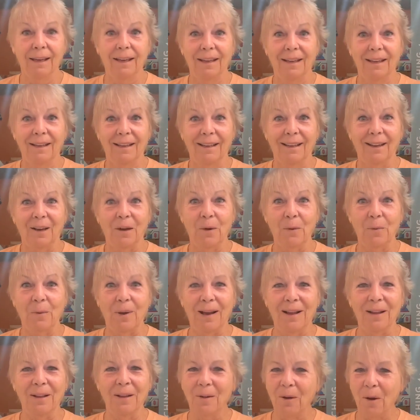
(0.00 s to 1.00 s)
Oh
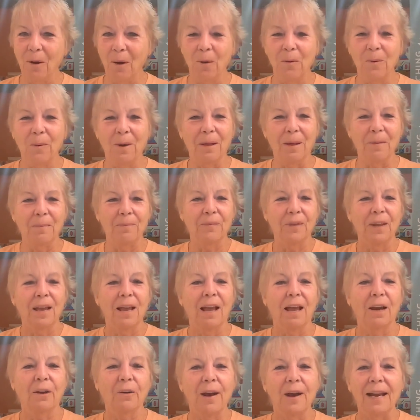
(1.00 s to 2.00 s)
well. Oh well.
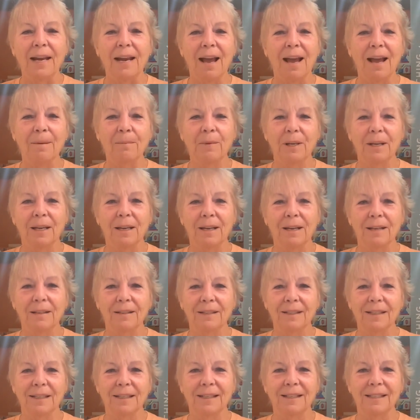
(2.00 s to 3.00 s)
All right. I'm going to
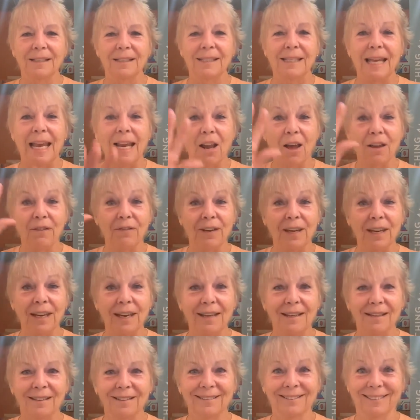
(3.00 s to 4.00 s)
say la vie
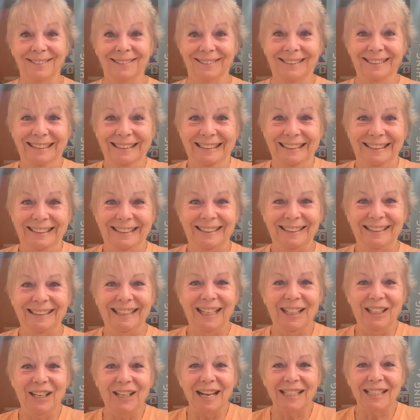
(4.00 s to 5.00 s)
till
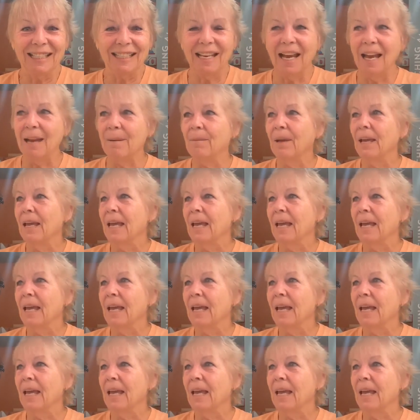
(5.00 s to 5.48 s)
next time.